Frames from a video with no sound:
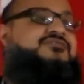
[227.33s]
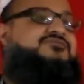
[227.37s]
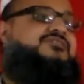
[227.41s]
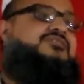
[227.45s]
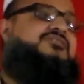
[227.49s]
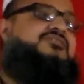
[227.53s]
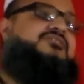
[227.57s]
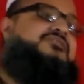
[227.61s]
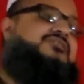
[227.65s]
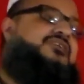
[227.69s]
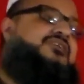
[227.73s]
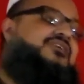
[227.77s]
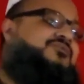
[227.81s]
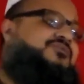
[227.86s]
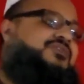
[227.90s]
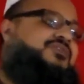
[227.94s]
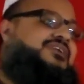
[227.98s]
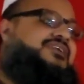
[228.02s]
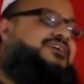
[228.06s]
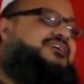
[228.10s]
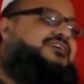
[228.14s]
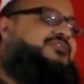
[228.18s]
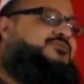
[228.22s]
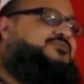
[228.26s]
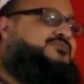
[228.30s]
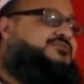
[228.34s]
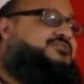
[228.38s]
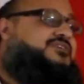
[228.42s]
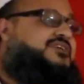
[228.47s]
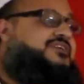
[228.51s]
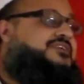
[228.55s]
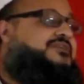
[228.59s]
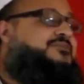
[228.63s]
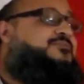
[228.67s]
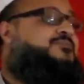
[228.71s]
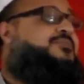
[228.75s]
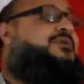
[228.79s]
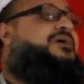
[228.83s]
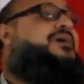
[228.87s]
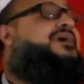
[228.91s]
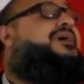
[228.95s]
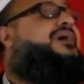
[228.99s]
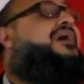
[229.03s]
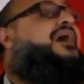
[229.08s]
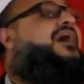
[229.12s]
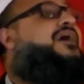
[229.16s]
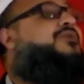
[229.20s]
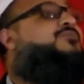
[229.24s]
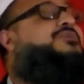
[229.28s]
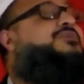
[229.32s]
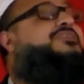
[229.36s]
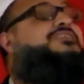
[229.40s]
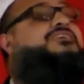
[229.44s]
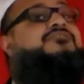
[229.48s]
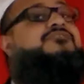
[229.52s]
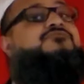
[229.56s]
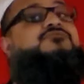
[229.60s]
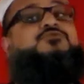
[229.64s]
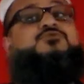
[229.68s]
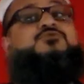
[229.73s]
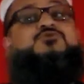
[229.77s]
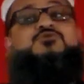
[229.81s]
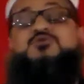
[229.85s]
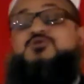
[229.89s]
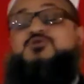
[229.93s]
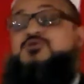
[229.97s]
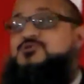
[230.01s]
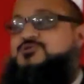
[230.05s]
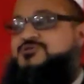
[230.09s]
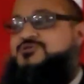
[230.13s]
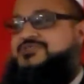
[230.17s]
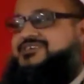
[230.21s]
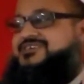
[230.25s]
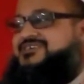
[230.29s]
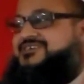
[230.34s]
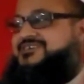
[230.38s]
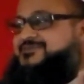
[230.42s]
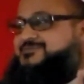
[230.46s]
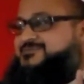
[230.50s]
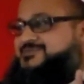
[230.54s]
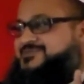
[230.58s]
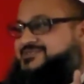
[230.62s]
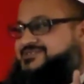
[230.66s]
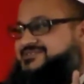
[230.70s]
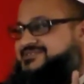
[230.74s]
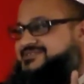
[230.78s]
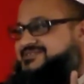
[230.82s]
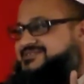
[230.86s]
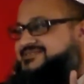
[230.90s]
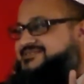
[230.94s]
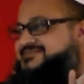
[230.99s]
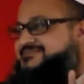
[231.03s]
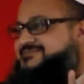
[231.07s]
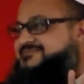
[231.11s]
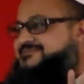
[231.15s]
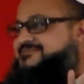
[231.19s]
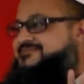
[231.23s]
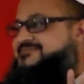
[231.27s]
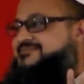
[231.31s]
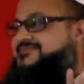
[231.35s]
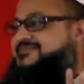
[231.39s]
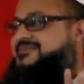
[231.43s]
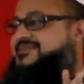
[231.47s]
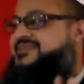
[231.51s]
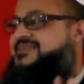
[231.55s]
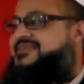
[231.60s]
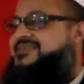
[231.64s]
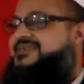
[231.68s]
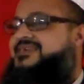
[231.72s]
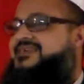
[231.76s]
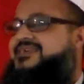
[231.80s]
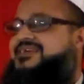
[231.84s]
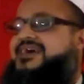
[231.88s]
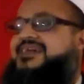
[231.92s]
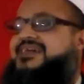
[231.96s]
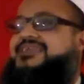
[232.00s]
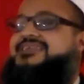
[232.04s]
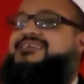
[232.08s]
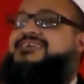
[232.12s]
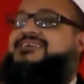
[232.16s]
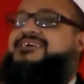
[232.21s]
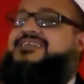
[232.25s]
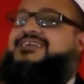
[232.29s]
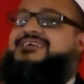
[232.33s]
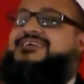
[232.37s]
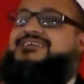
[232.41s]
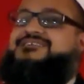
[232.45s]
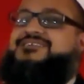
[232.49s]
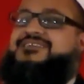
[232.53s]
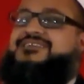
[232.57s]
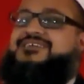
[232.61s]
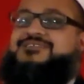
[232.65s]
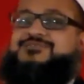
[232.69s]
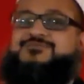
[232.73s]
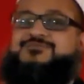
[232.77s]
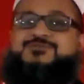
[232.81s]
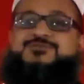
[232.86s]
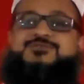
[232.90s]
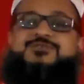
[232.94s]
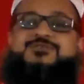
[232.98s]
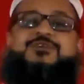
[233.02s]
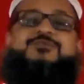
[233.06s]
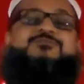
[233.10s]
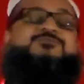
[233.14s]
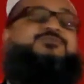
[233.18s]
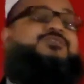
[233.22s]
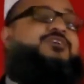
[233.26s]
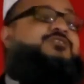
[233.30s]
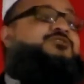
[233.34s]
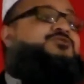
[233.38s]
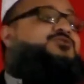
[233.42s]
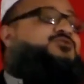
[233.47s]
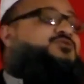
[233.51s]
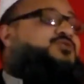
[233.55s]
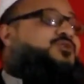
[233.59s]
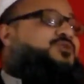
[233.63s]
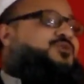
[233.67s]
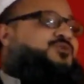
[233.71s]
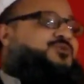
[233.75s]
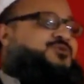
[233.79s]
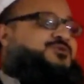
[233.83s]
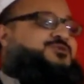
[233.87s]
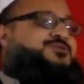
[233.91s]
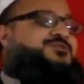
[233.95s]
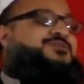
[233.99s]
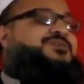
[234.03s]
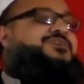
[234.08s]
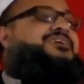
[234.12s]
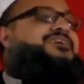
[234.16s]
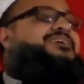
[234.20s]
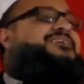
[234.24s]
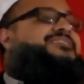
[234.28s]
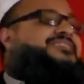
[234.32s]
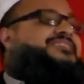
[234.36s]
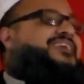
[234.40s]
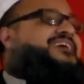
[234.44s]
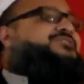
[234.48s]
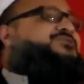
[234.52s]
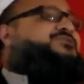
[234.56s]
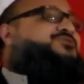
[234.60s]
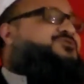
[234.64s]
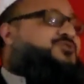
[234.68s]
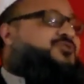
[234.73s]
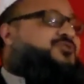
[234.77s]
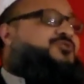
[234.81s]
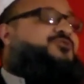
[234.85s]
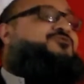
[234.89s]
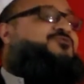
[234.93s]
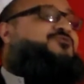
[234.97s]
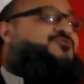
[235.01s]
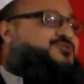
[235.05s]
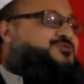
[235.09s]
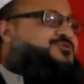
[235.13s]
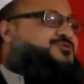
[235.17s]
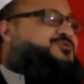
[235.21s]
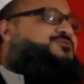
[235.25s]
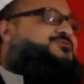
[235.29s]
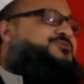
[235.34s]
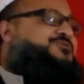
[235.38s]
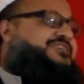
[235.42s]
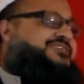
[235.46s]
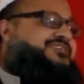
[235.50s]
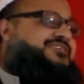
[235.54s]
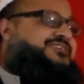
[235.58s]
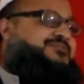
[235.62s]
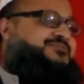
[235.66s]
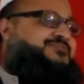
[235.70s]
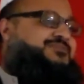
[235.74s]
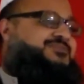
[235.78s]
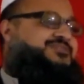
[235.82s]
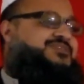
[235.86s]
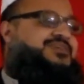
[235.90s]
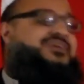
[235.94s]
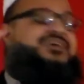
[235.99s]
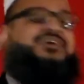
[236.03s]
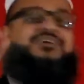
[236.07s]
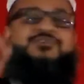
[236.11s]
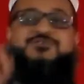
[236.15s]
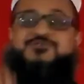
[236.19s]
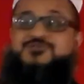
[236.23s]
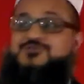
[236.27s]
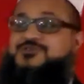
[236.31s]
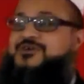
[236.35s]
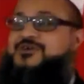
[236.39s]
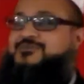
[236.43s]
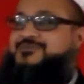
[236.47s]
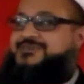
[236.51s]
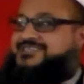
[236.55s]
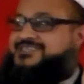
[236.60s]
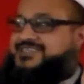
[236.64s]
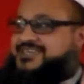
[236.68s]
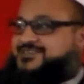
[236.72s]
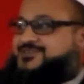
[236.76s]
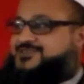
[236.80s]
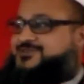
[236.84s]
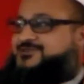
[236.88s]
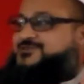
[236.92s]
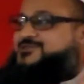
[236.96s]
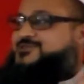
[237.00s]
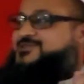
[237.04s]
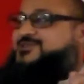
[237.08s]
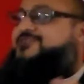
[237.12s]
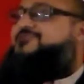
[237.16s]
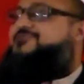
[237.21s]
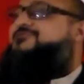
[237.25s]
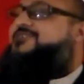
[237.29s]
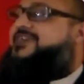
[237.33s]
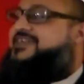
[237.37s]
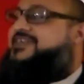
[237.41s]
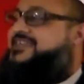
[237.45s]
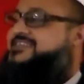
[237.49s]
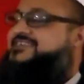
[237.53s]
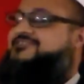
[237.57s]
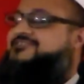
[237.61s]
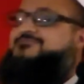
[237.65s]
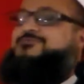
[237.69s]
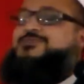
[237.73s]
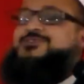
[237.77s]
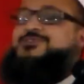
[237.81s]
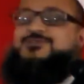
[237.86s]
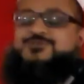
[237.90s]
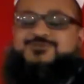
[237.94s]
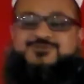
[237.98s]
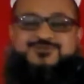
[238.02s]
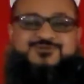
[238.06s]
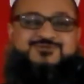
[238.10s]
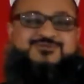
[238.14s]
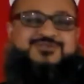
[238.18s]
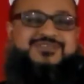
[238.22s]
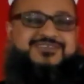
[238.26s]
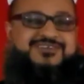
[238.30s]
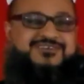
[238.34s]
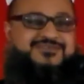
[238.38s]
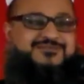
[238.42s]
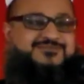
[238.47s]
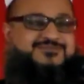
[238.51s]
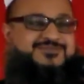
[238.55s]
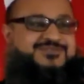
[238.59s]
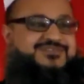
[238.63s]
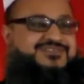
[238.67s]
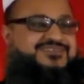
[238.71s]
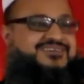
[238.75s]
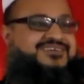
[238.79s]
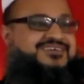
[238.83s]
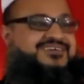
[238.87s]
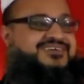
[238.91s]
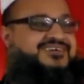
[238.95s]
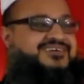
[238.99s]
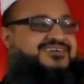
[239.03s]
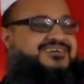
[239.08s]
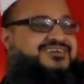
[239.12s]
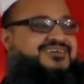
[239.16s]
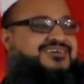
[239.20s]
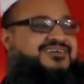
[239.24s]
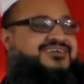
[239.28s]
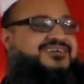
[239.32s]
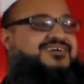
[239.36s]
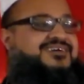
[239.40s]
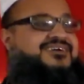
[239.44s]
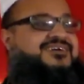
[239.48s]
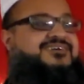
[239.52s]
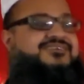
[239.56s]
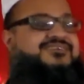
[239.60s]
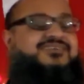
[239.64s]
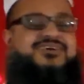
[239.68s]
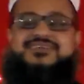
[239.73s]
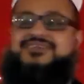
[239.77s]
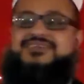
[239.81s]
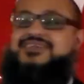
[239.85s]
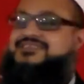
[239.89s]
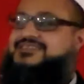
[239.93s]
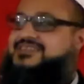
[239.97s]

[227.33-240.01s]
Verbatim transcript: sallallahu alaihi wasallam, I will give you 2 dirhams. And he alayhi salatu wasallam said, sold. That's sold for 2 dirhams. You come and take your stuff and give me your 2 dirhams. Right,